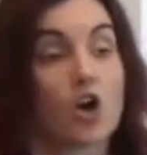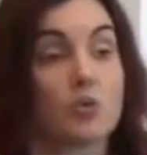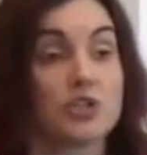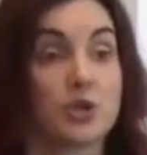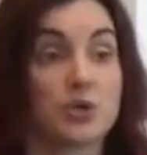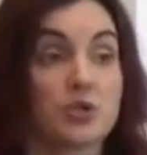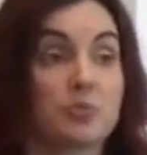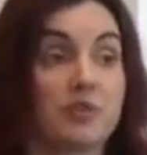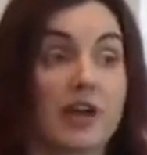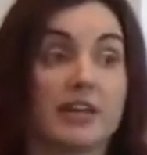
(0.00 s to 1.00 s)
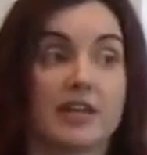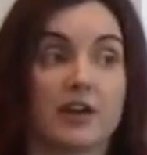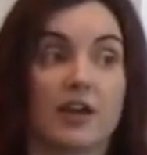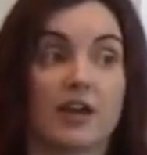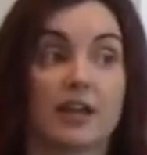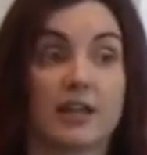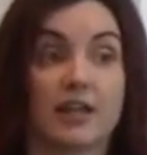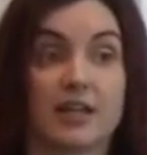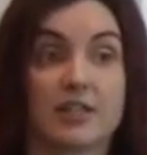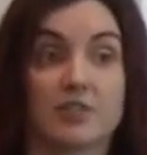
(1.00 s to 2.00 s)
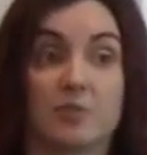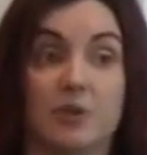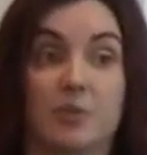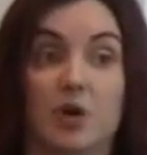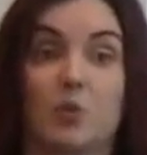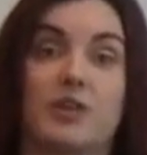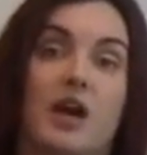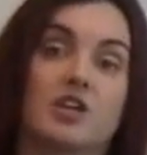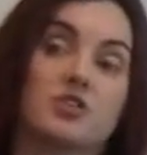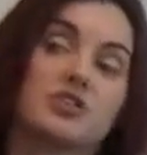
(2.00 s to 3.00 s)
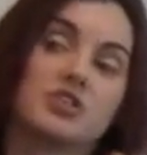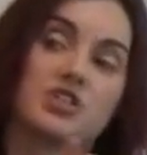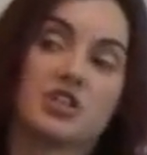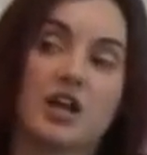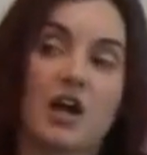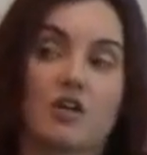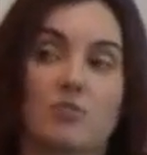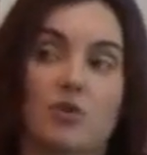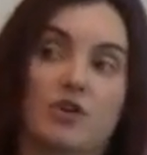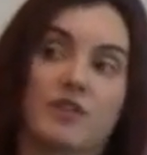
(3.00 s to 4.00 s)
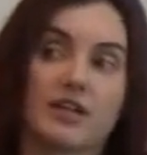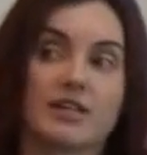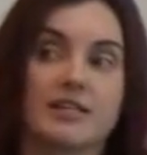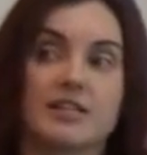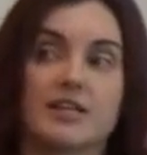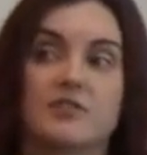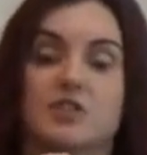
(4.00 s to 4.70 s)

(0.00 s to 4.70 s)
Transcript: which also provide care and clinics for people when they are transitioning out of more of like intensive